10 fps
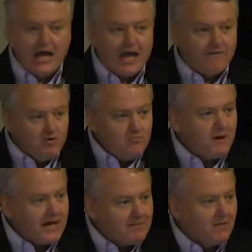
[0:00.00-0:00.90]
If you
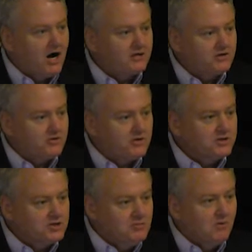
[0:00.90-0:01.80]
pay a bond attorney
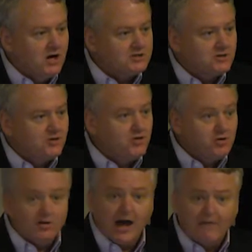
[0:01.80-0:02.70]
too much, you're
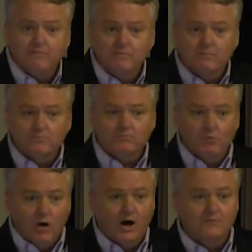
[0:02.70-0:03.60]
going to have
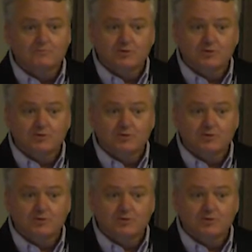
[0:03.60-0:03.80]
what?